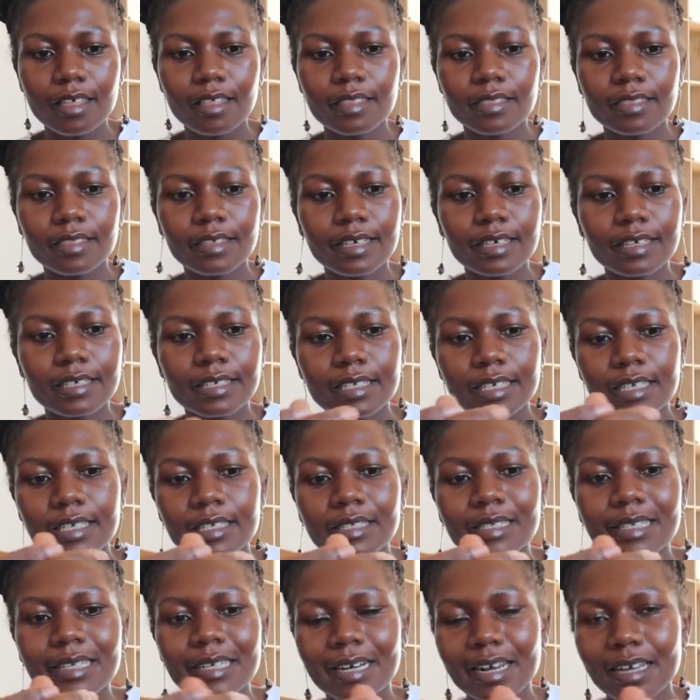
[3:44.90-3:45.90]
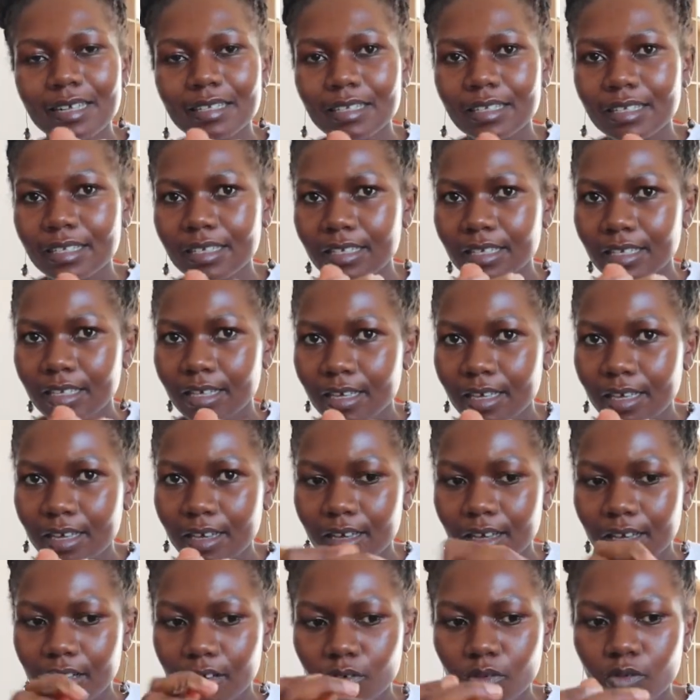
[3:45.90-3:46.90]
these strands,
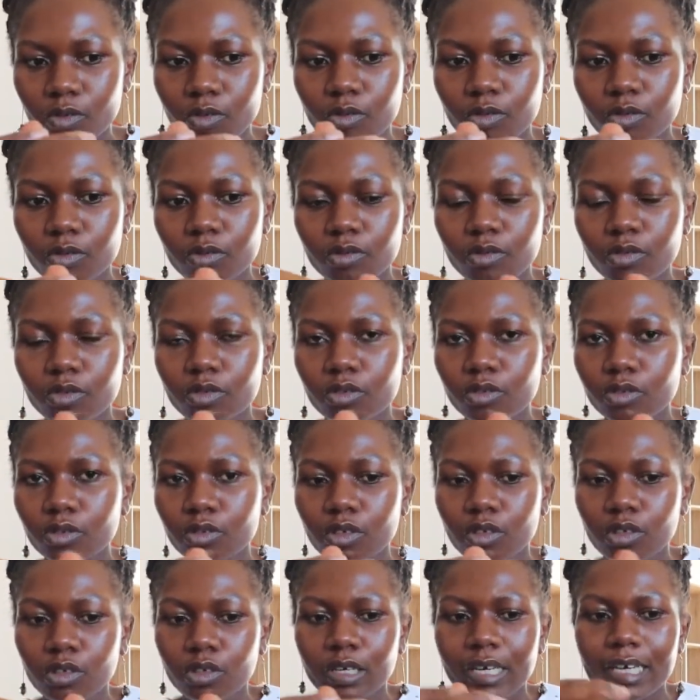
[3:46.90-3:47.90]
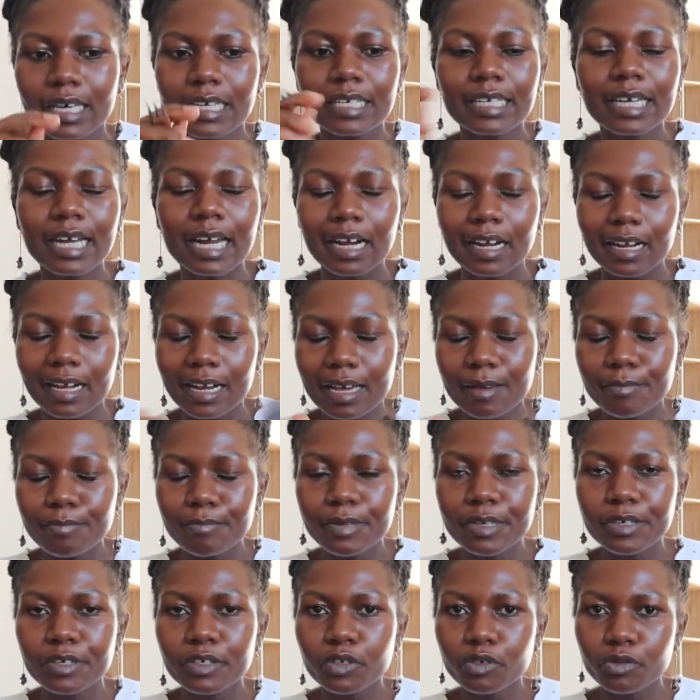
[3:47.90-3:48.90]
and
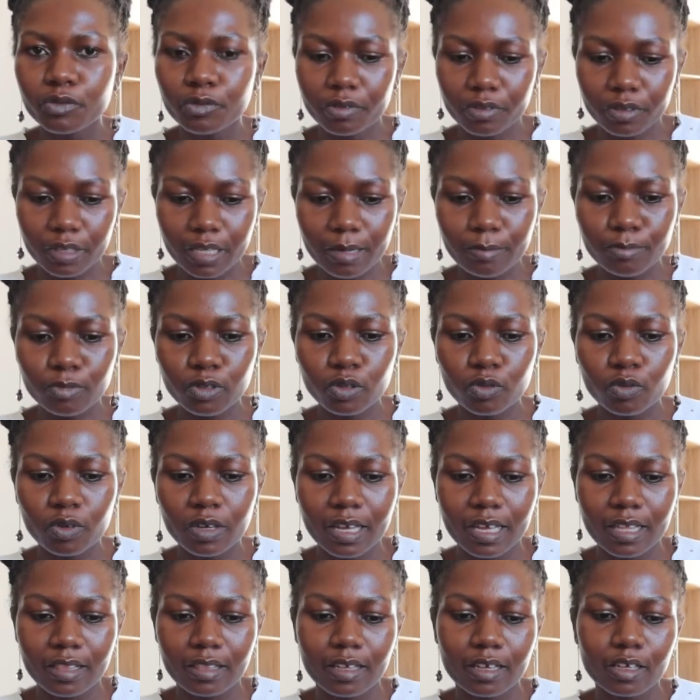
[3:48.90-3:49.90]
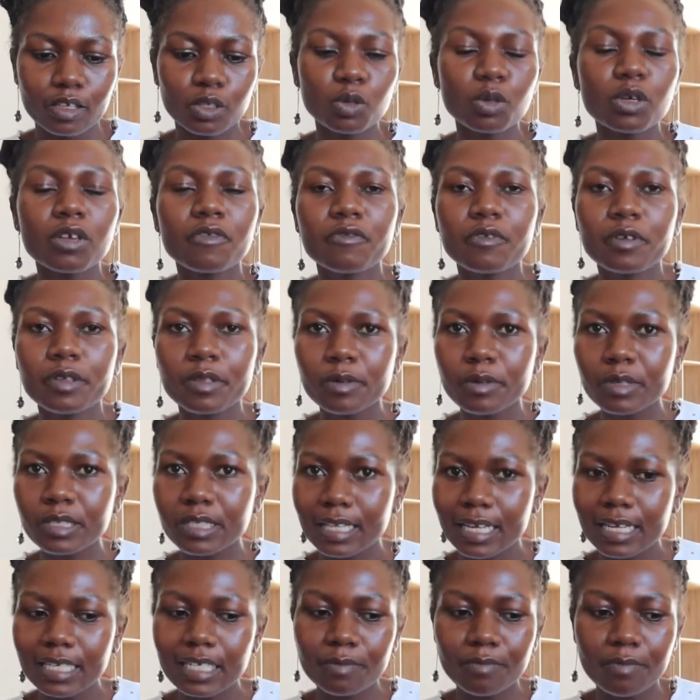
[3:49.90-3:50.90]
clamping them together. So if you use
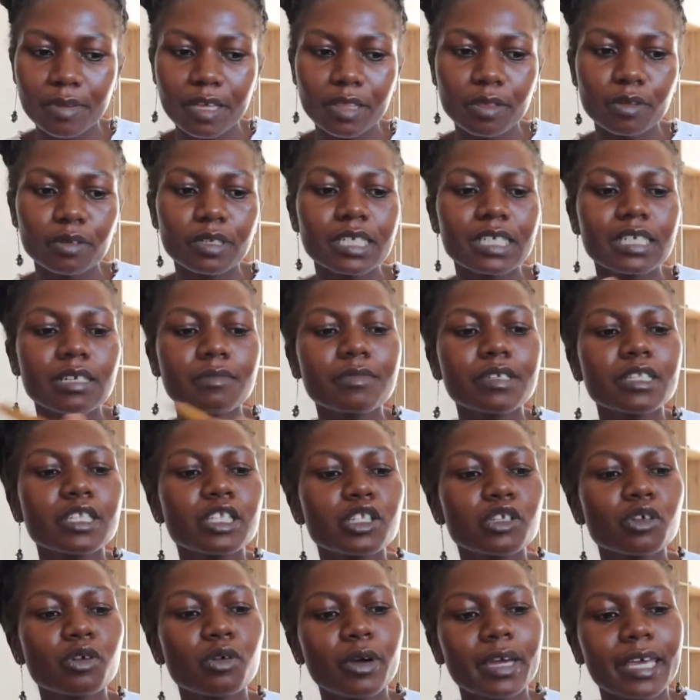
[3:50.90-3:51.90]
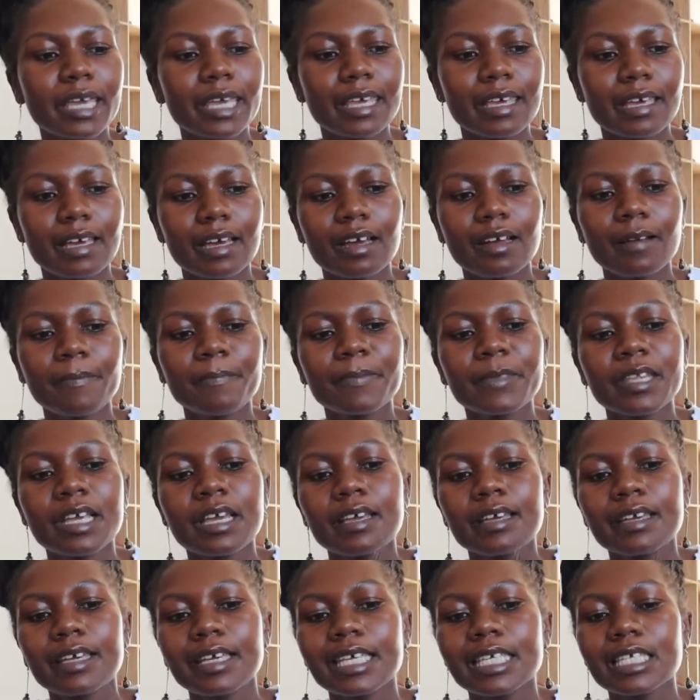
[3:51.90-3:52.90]
that method, it means your hair
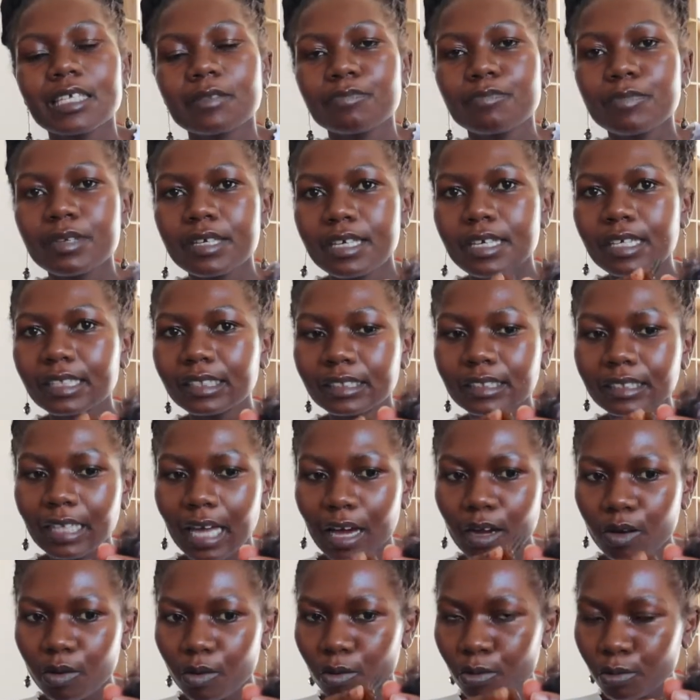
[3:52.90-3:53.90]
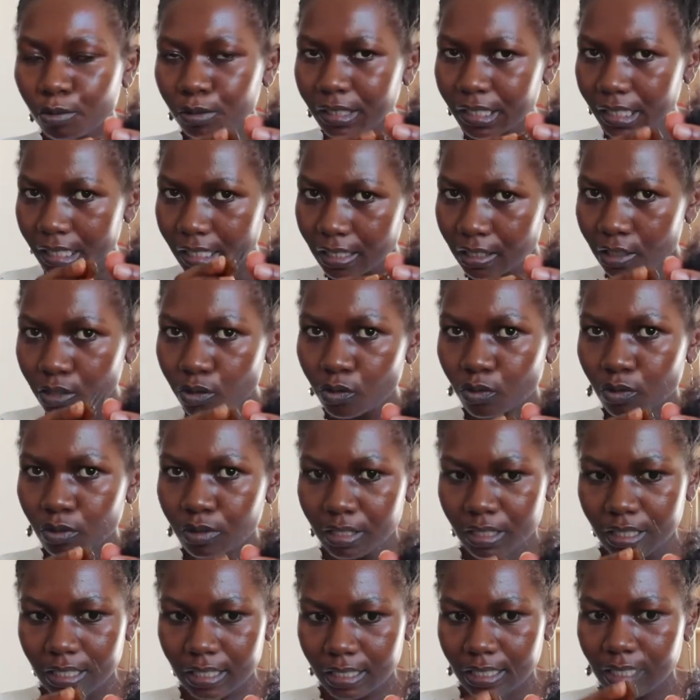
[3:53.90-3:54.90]
is being tangled into
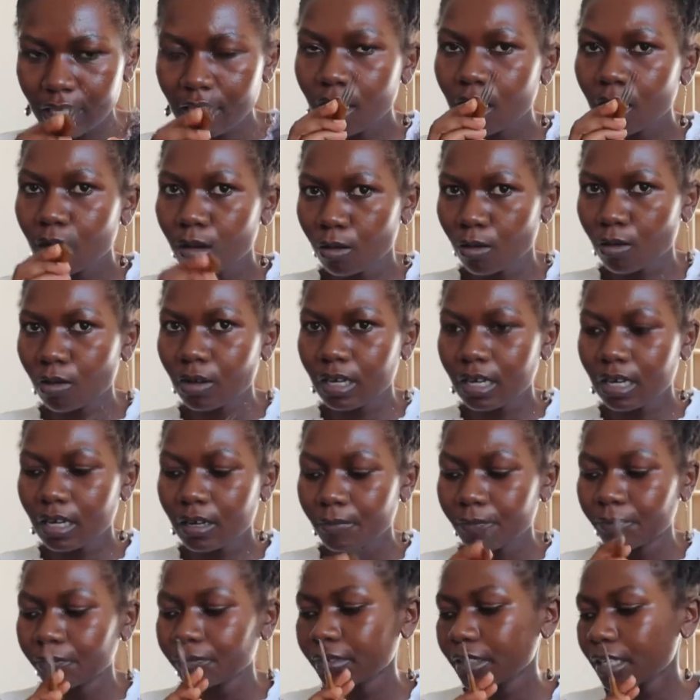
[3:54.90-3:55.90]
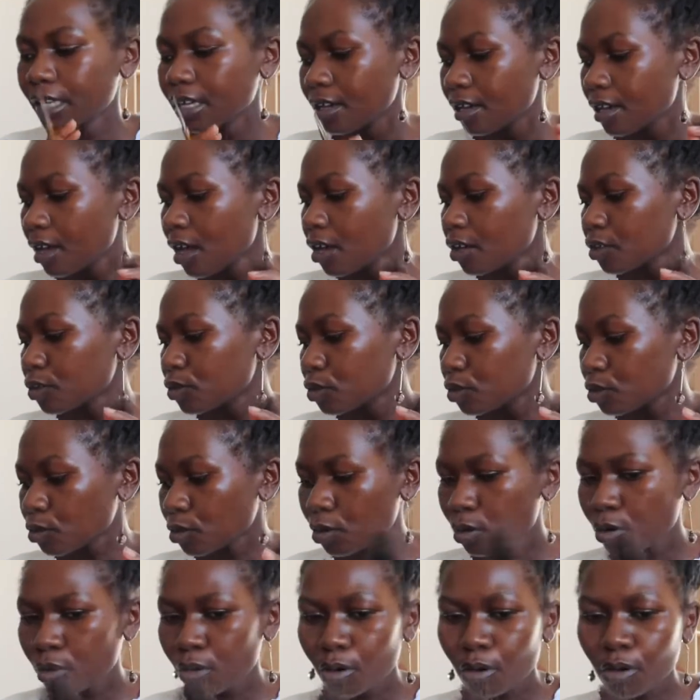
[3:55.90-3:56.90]
this lock.
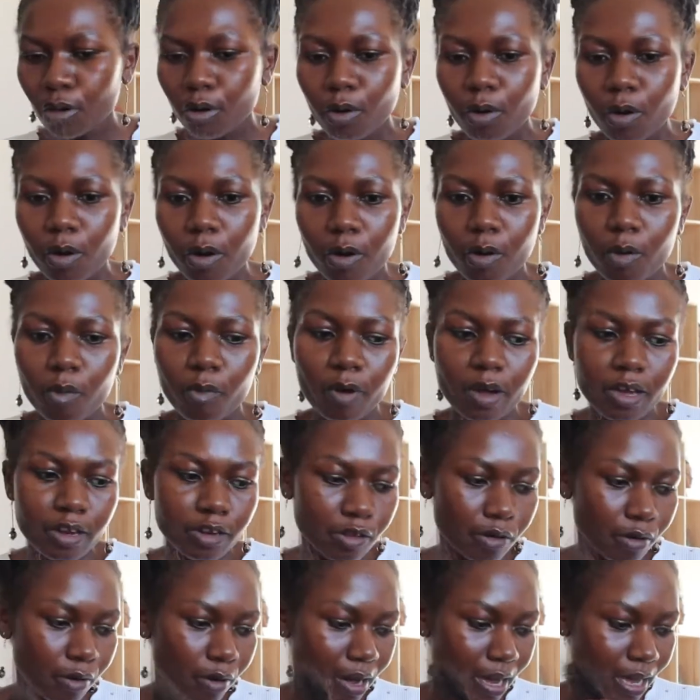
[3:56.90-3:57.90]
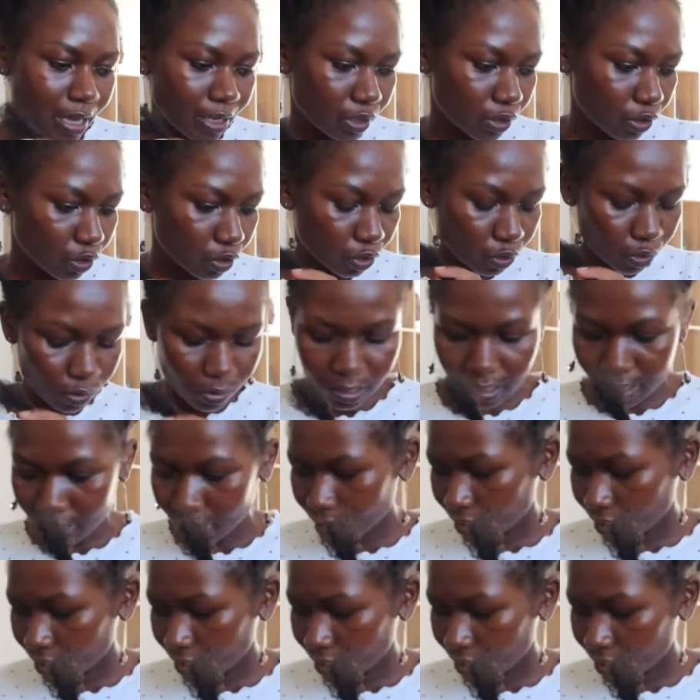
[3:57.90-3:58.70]
So when you're undoing